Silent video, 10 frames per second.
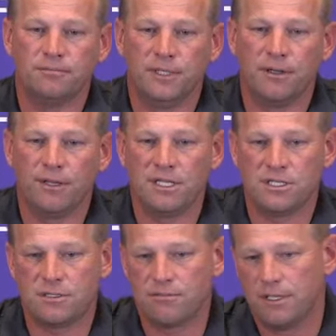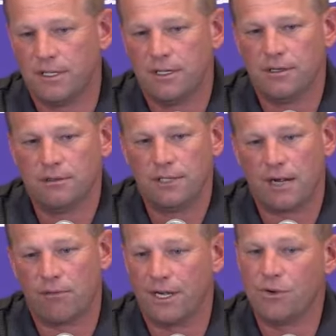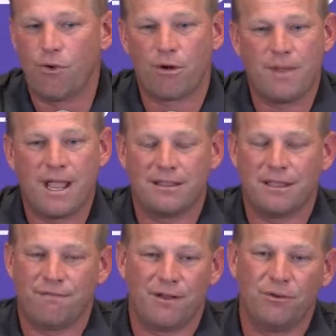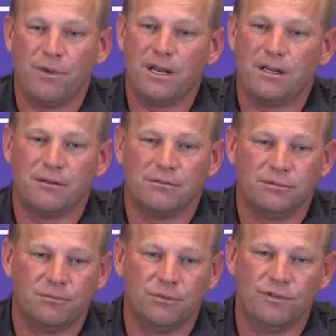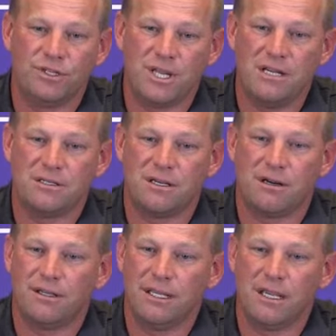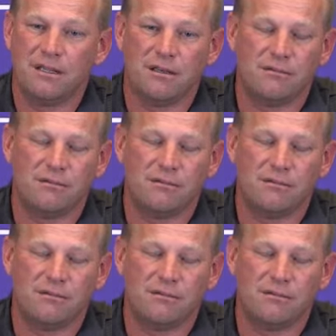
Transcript: you know, they just got a running quarterback that found a way to move the chains there at the end.